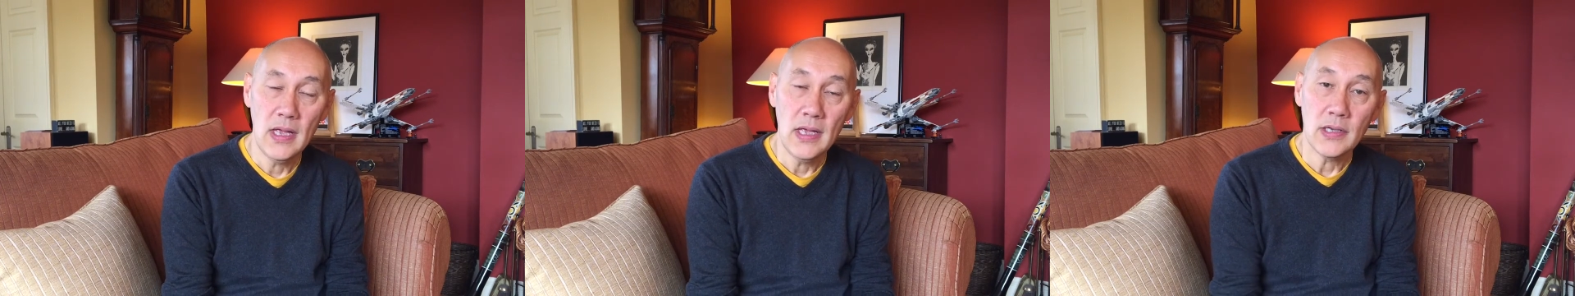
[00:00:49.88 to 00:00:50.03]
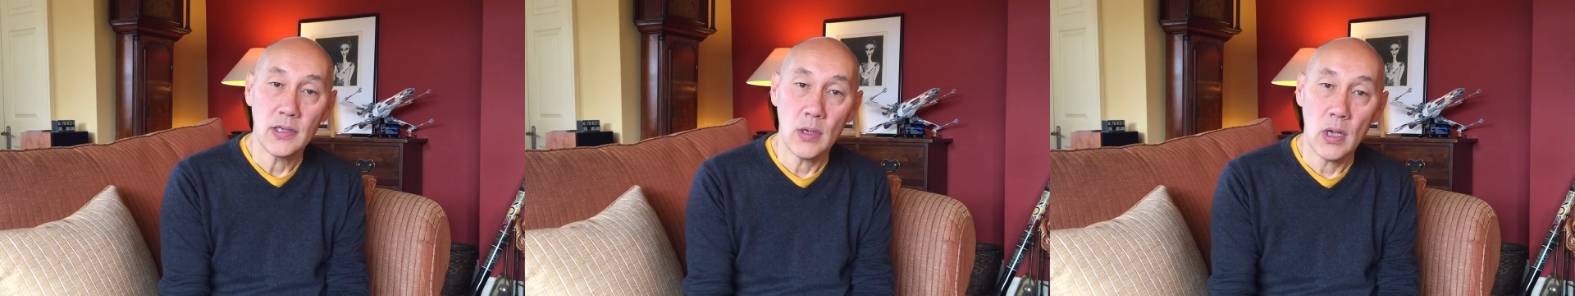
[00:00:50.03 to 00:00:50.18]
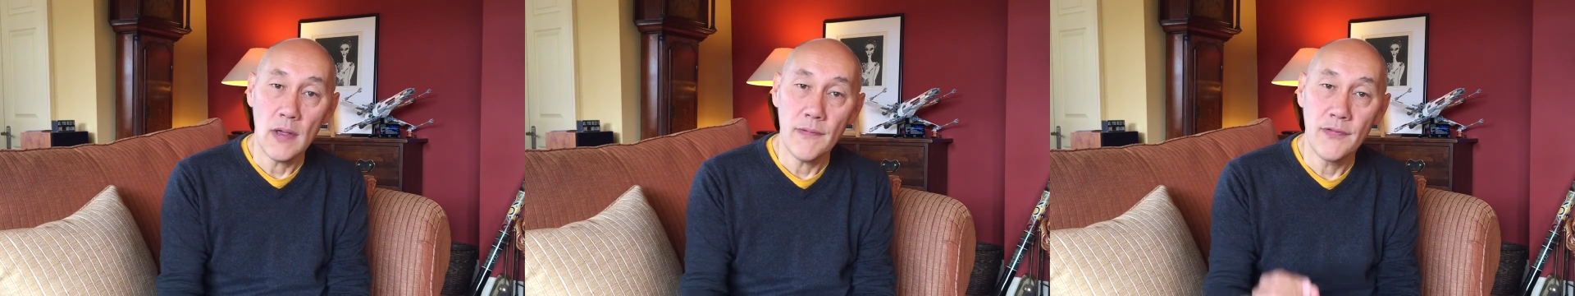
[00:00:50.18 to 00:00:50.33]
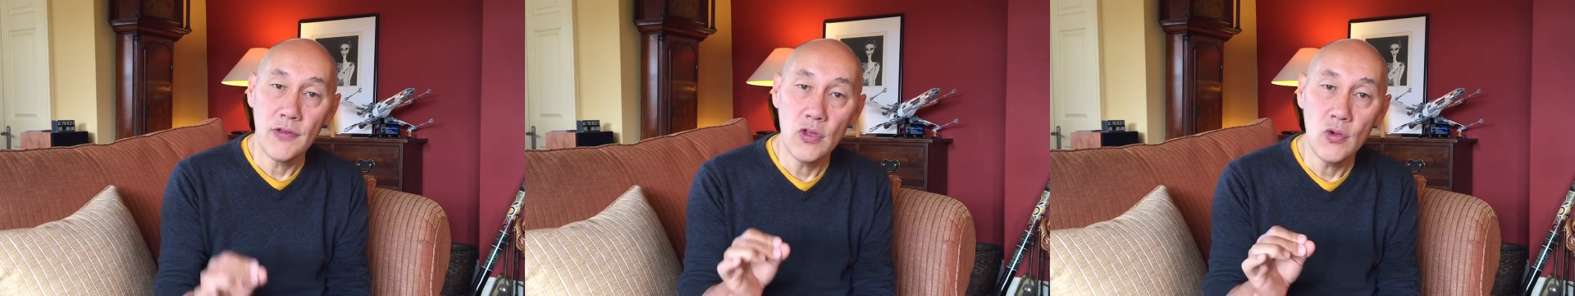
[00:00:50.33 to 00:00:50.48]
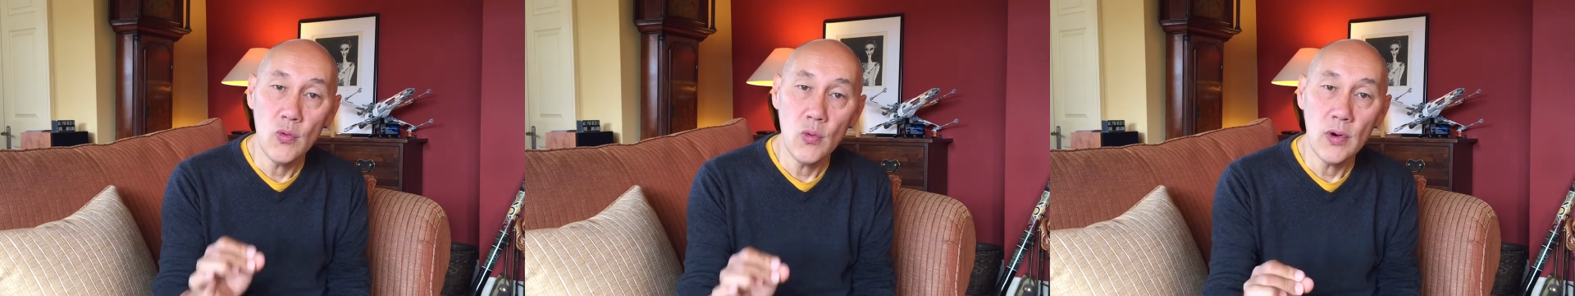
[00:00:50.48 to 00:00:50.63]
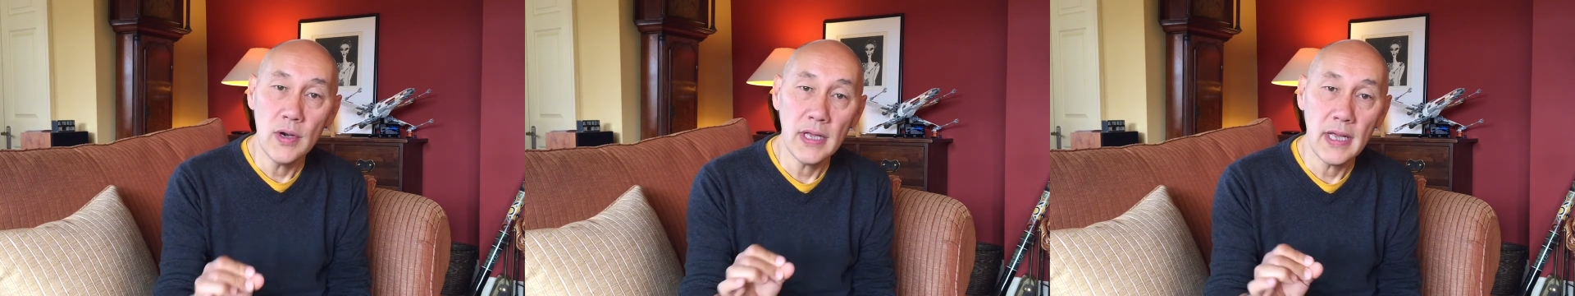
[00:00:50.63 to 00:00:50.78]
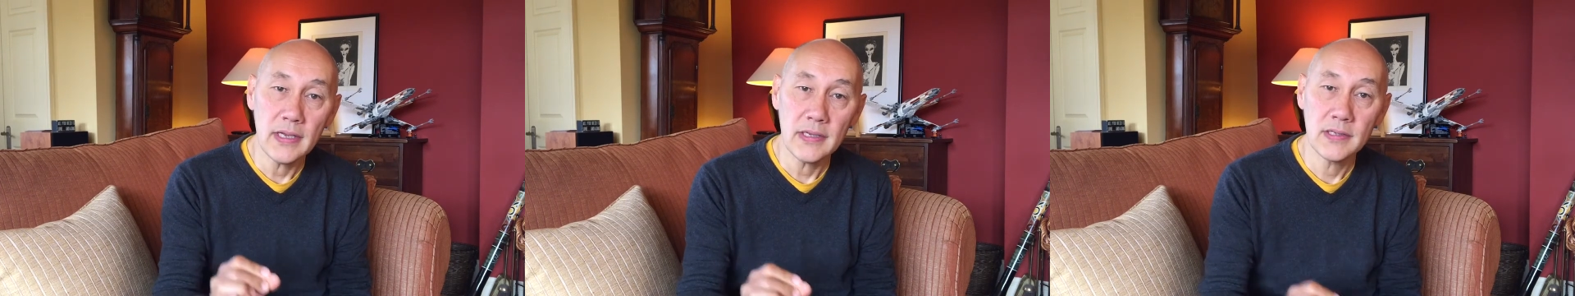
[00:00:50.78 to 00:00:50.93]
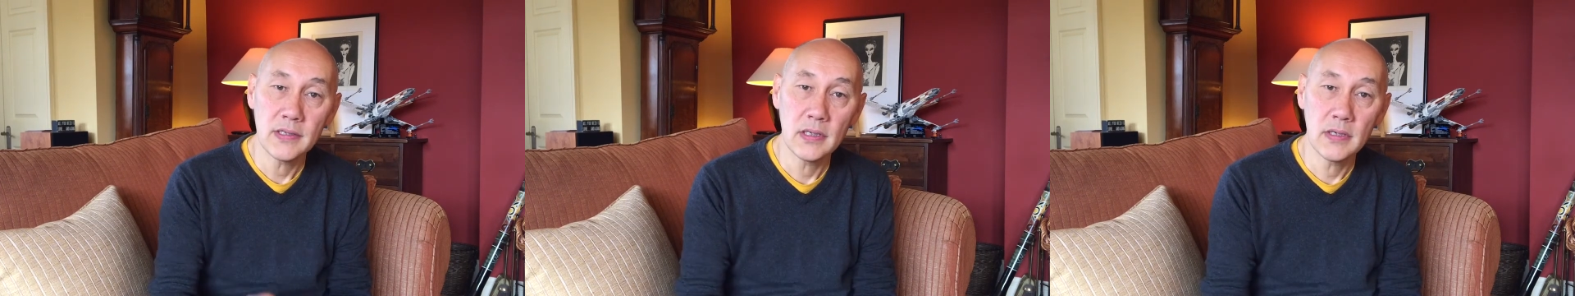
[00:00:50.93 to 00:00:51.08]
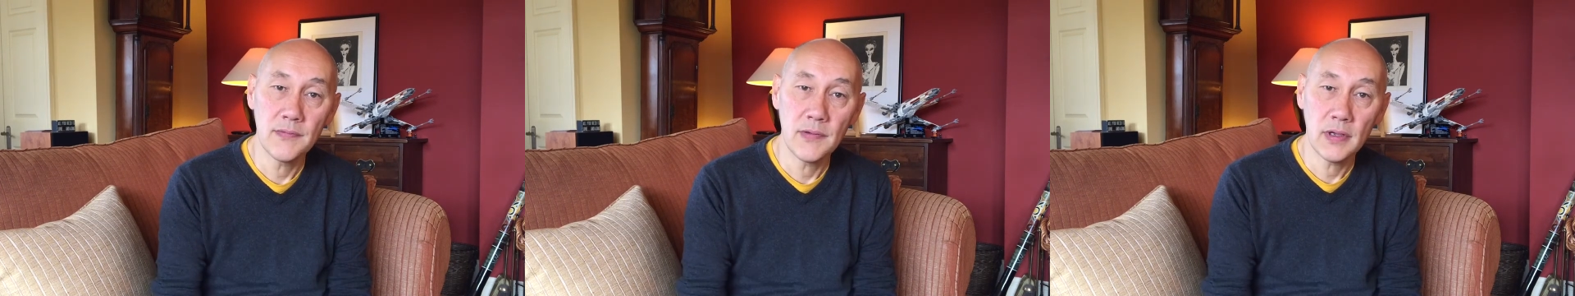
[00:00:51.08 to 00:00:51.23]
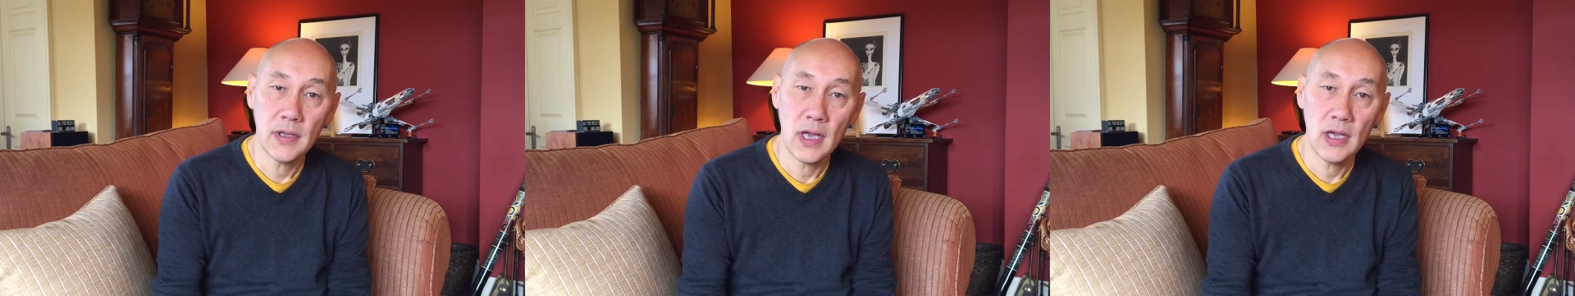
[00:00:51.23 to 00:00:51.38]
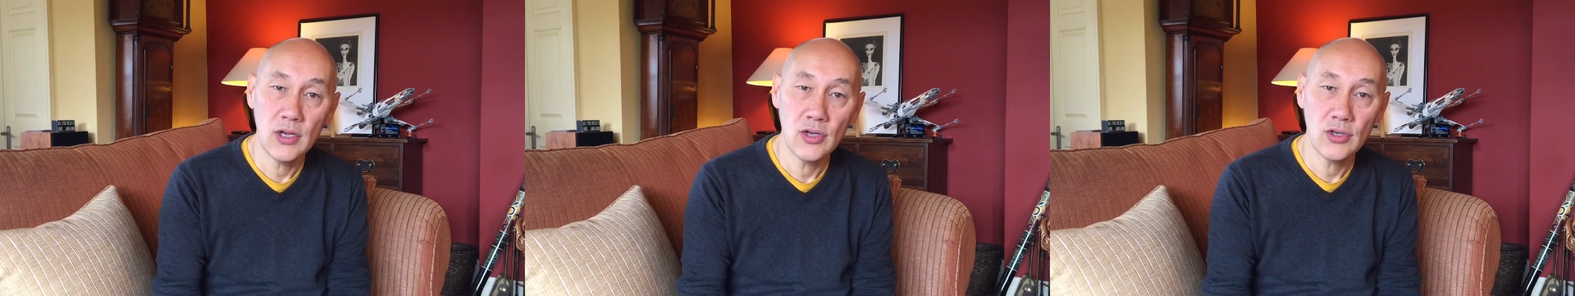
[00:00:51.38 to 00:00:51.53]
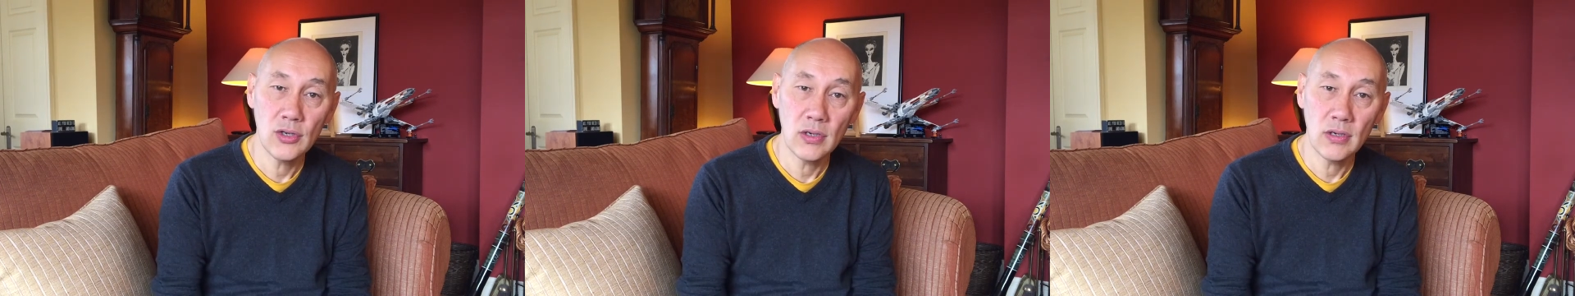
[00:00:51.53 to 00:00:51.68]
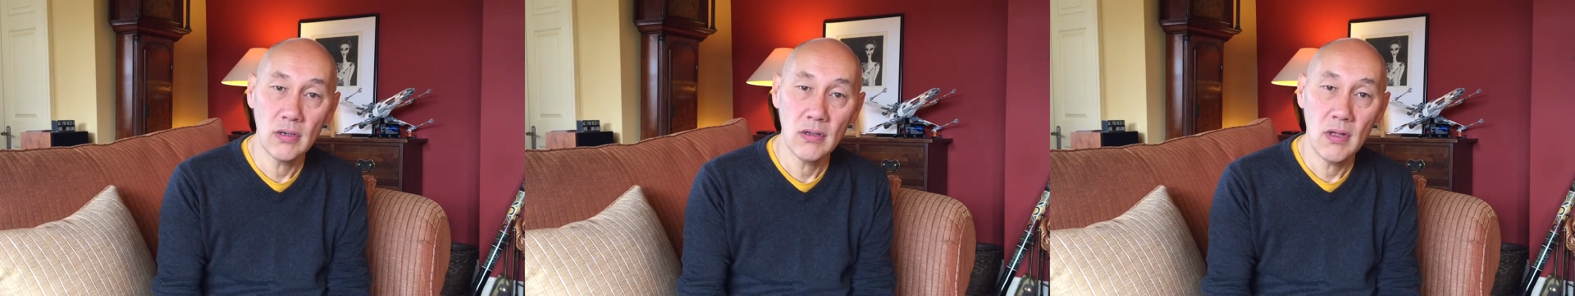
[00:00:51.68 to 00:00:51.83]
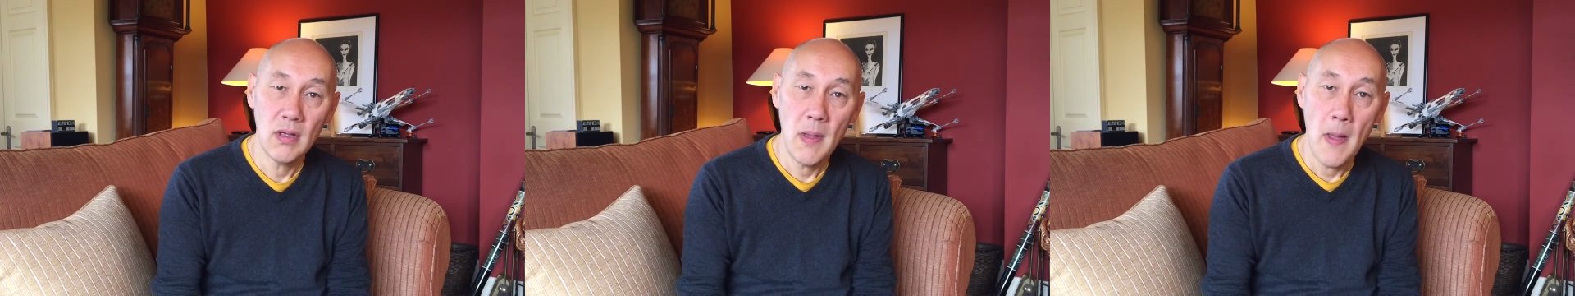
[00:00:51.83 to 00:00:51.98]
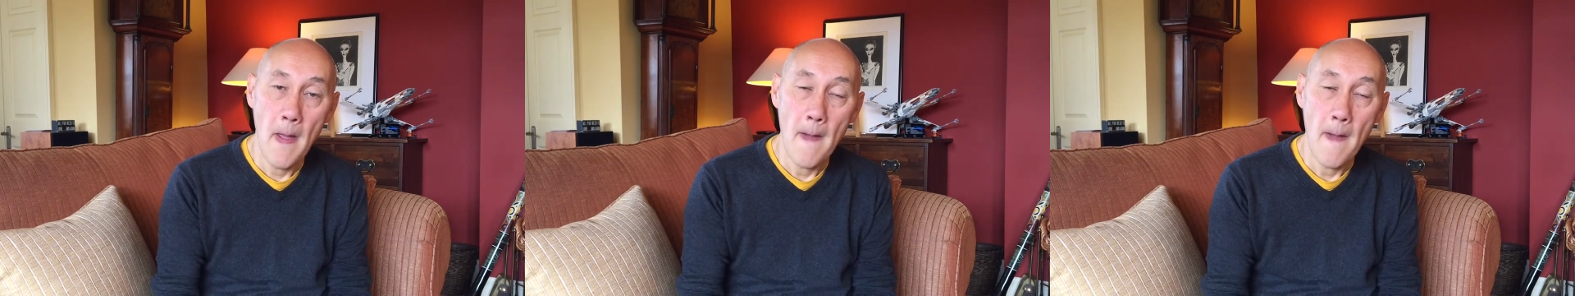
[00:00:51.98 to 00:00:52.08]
So if you want to get certification